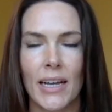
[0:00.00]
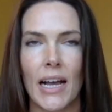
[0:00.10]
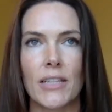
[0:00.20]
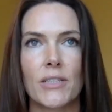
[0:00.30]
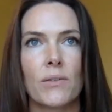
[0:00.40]

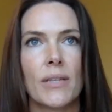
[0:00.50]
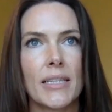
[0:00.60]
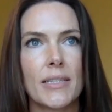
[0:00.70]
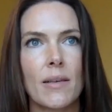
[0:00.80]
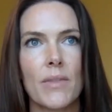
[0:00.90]
And so
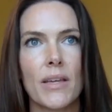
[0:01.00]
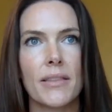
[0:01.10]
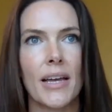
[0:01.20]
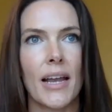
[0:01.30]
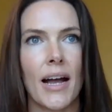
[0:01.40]
that's something
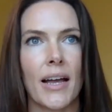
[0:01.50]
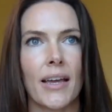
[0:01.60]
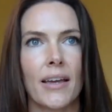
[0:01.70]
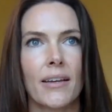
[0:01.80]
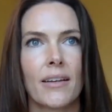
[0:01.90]
that
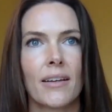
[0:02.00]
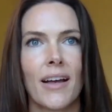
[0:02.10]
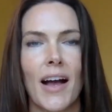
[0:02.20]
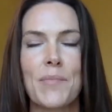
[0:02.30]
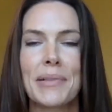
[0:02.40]
I
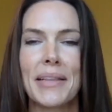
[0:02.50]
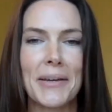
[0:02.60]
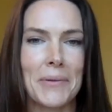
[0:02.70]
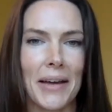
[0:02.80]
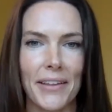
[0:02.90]
play
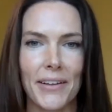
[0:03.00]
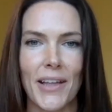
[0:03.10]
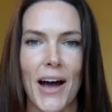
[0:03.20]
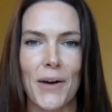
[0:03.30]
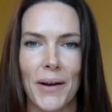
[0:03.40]
with a
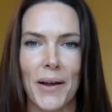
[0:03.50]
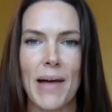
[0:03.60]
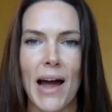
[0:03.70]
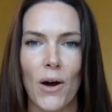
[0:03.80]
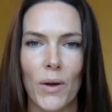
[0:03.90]
lot when I'm
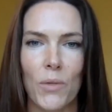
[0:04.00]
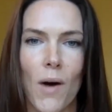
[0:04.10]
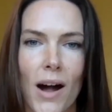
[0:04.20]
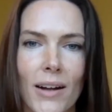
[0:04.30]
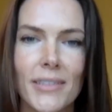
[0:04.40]
out with
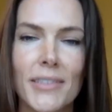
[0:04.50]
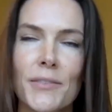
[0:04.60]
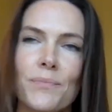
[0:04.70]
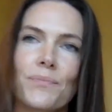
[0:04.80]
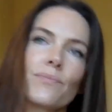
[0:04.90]
walks.
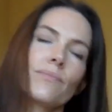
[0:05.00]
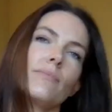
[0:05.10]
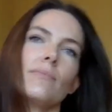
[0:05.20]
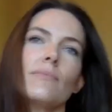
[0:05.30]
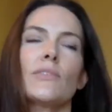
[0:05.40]

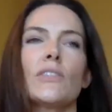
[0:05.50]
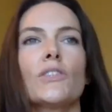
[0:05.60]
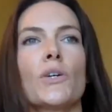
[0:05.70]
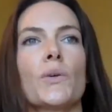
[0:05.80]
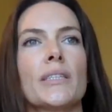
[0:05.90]

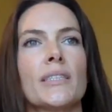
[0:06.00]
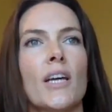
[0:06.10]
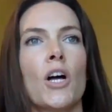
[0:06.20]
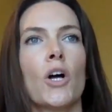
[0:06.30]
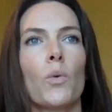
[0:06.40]
So it's
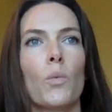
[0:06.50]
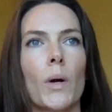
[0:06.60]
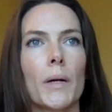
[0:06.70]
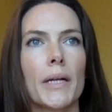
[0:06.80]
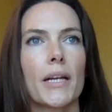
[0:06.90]

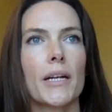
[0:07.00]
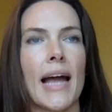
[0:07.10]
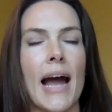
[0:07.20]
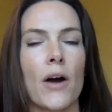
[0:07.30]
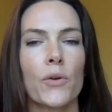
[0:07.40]
working on
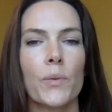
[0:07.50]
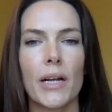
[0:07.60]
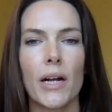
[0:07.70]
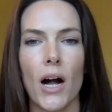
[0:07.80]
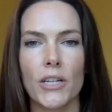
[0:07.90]
how do we
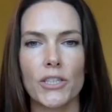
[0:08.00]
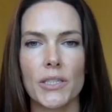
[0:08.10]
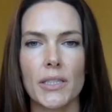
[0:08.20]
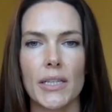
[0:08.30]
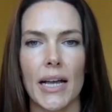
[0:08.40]

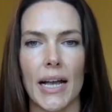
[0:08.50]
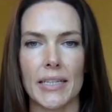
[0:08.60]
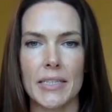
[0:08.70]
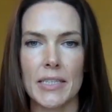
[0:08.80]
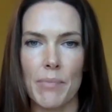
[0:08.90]
consciously
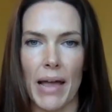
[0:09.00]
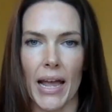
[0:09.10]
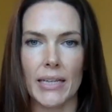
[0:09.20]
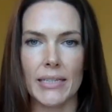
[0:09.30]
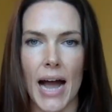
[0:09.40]

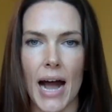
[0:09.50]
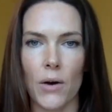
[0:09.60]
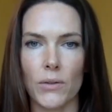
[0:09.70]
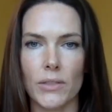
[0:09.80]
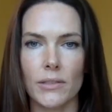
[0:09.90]
expand
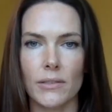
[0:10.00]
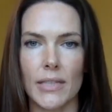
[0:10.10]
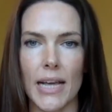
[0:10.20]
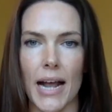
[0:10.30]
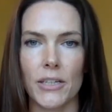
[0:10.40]
out
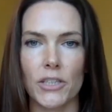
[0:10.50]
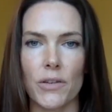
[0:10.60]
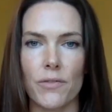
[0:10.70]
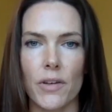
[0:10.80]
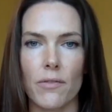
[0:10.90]
the energy
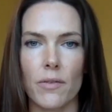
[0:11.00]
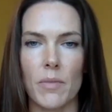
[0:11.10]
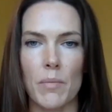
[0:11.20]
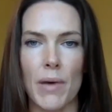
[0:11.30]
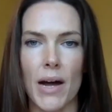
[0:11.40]
field from
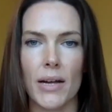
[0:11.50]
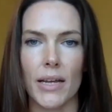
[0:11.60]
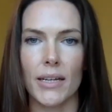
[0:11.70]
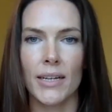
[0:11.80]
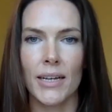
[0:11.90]
the body.